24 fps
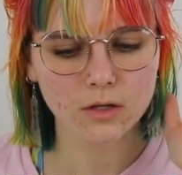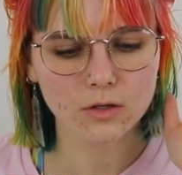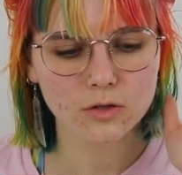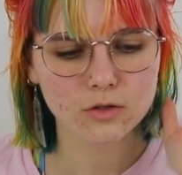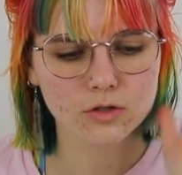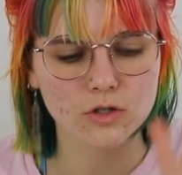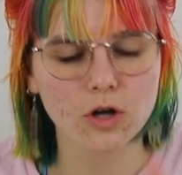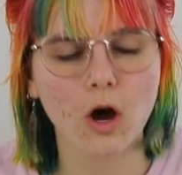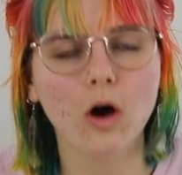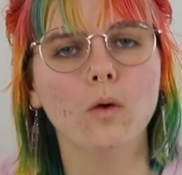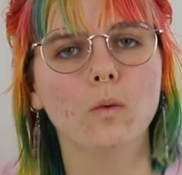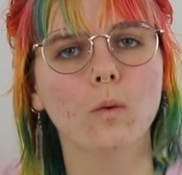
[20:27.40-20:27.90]

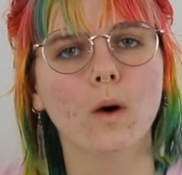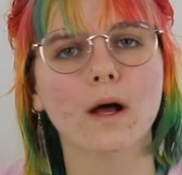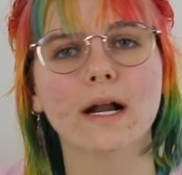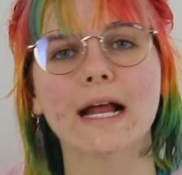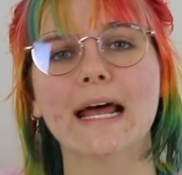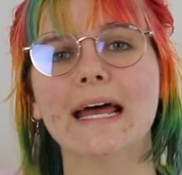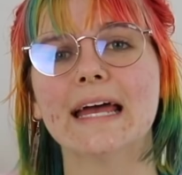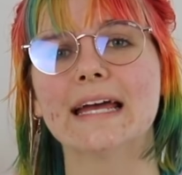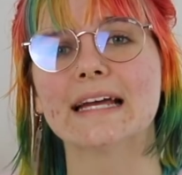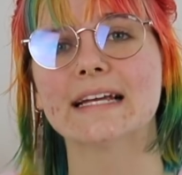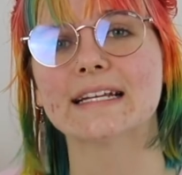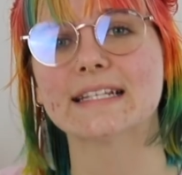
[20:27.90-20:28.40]
don't want
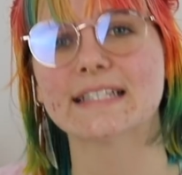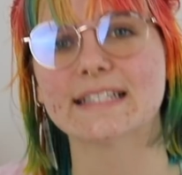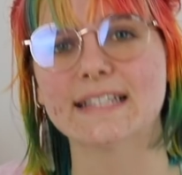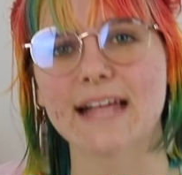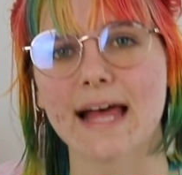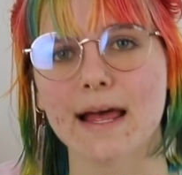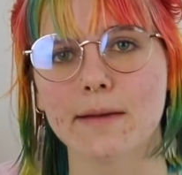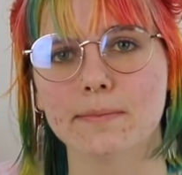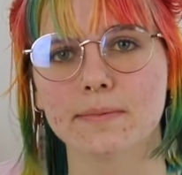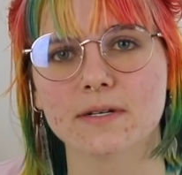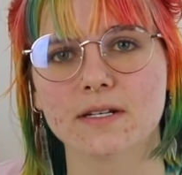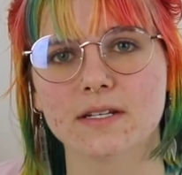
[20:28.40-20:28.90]
to
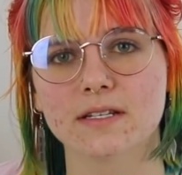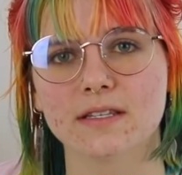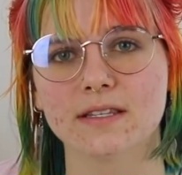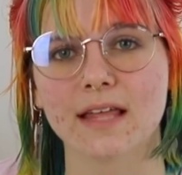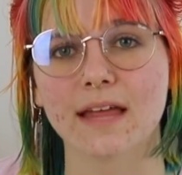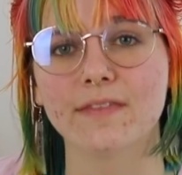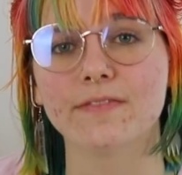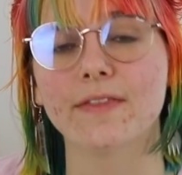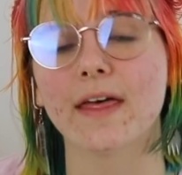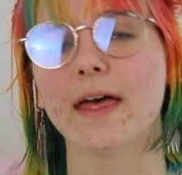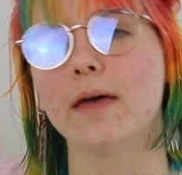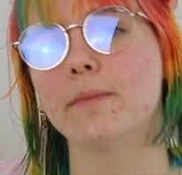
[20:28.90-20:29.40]
accept
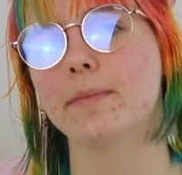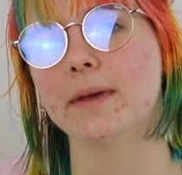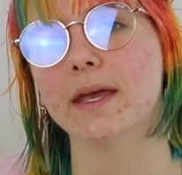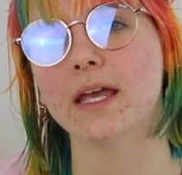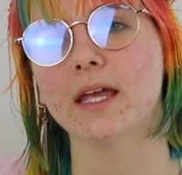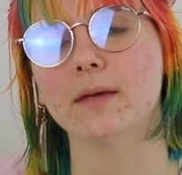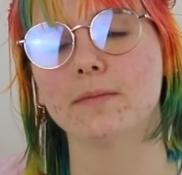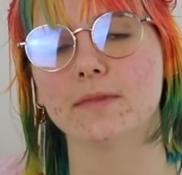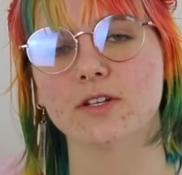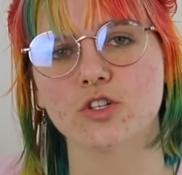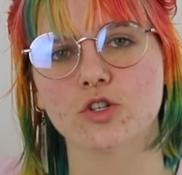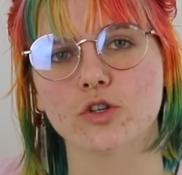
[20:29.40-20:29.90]
that they're
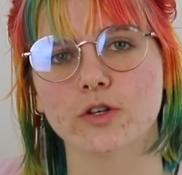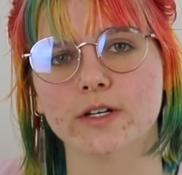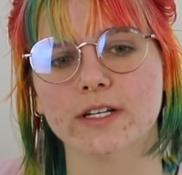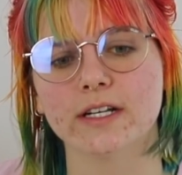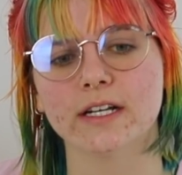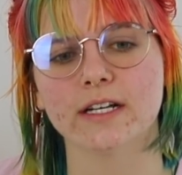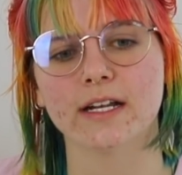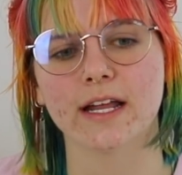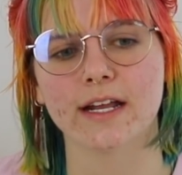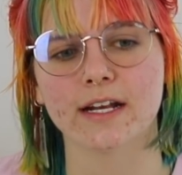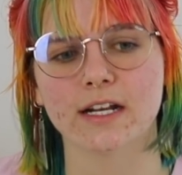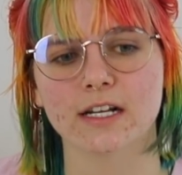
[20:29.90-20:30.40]
being
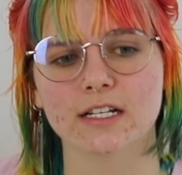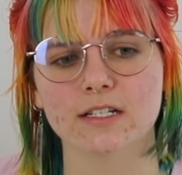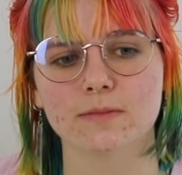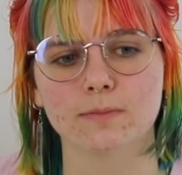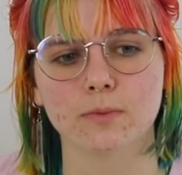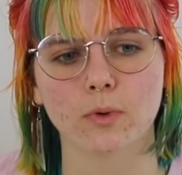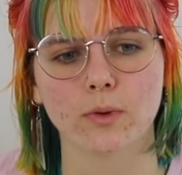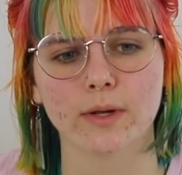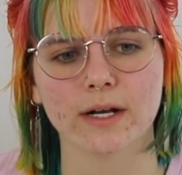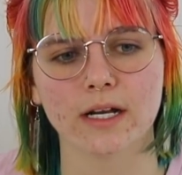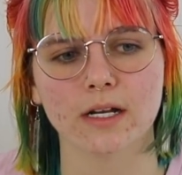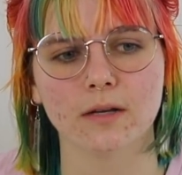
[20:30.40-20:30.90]
mistreated and
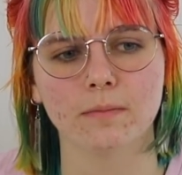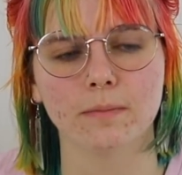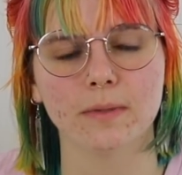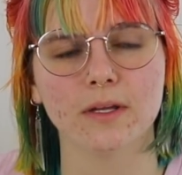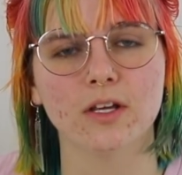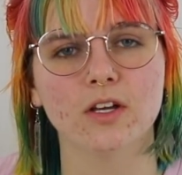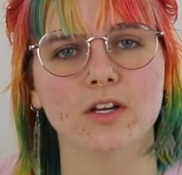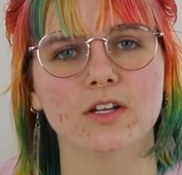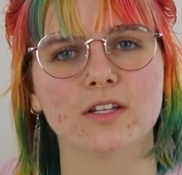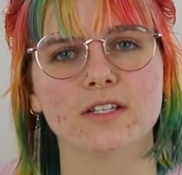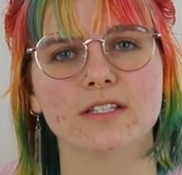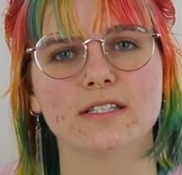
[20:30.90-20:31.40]
exploited,
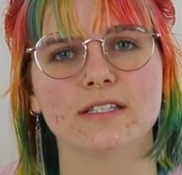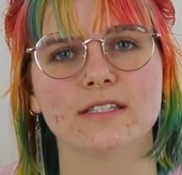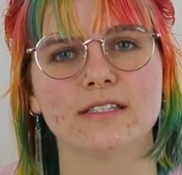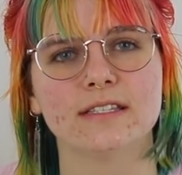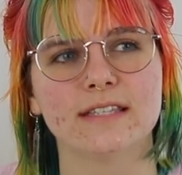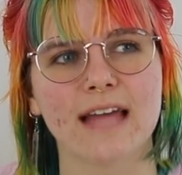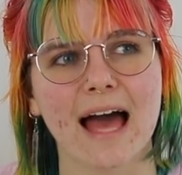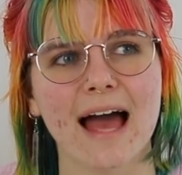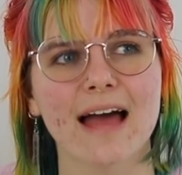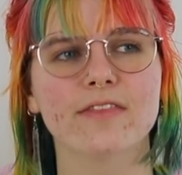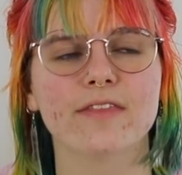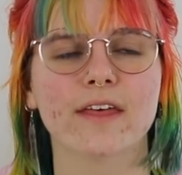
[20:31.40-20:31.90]
because
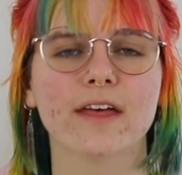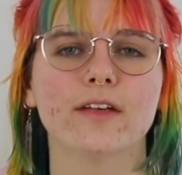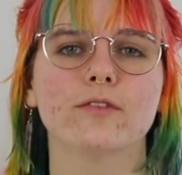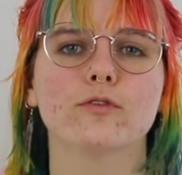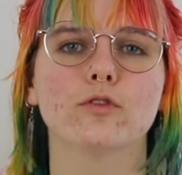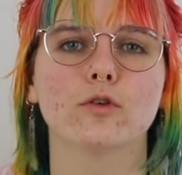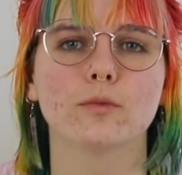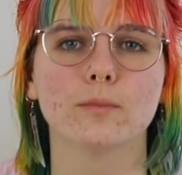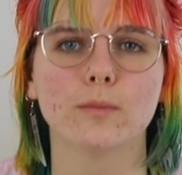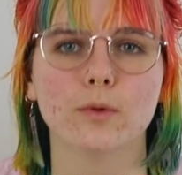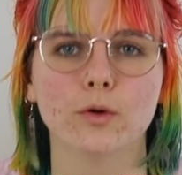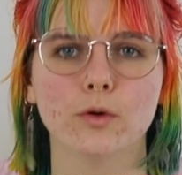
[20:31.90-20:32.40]
that then
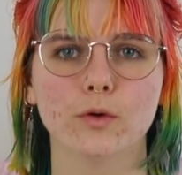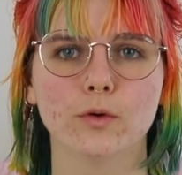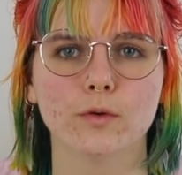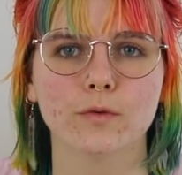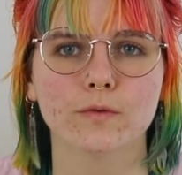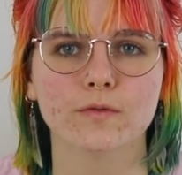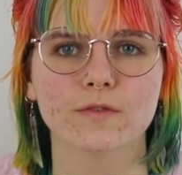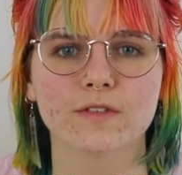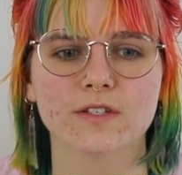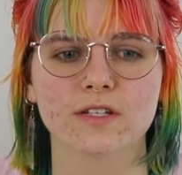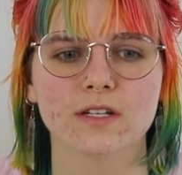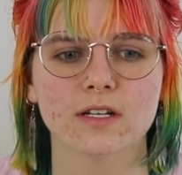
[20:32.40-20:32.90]

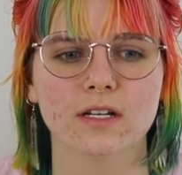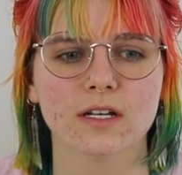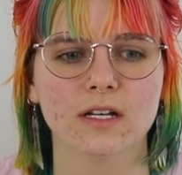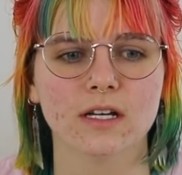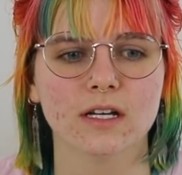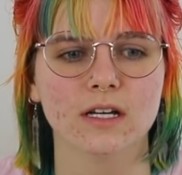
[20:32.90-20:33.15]
removes